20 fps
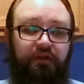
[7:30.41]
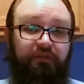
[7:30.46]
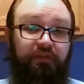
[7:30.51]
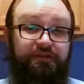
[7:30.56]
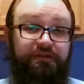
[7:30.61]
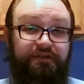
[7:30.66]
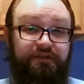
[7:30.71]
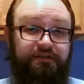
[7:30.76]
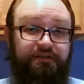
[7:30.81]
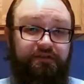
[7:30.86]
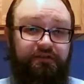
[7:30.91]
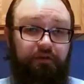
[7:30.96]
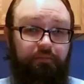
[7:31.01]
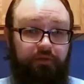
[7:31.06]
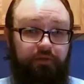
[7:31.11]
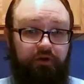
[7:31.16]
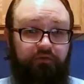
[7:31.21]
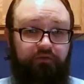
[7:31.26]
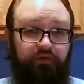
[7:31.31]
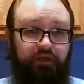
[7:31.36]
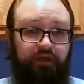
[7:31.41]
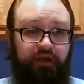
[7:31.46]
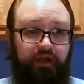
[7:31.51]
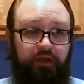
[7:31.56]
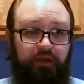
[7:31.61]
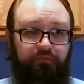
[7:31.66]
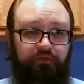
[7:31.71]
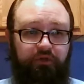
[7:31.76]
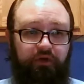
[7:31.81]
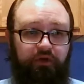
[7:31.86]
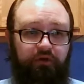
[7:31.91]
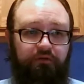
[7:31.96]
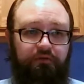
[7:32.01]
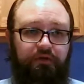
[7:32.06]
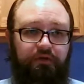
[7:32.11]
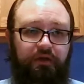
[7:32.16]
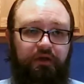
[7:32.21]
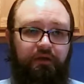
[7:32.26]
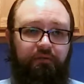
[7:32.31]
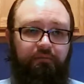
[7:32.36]
This isn't a perfect game though.
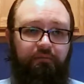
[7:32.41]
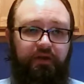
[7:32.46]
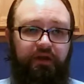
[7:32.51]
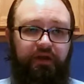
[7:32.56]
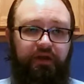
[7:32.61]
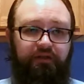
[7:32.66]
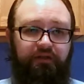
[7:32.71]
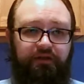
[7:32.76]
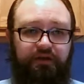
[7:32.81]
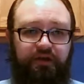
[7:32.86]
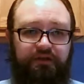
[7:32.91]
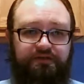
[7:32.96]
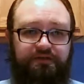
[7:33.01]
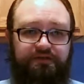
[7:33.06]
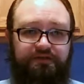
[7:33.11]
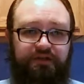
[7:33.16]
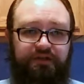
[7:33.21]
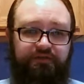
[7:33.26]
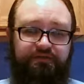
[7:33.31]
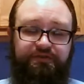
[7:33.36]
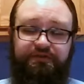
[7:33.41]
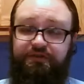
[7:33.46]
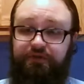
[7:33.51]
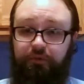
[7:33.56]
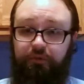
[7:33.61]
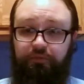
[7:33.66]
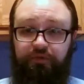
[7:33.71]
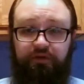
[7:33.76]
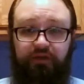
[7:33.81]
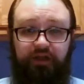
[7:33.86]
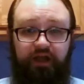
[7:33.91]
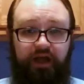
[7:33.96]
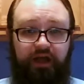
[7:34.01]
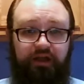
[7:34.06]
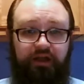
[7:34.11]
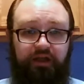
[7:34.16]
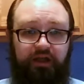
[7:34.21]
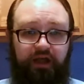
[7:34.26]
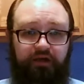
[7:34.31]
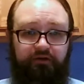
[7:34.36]
Many of the dungeons have stupidly
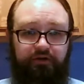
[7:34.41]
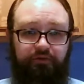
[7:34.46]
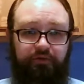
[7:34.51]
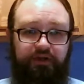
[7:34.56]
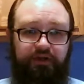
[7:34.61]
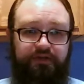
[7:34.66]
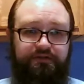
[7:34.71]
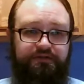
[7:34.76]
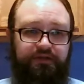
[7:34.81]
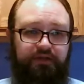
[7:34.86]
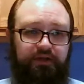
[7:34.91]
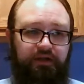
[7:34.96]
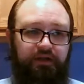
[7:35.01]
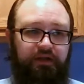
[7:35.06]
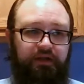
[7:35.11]
high encounter rates.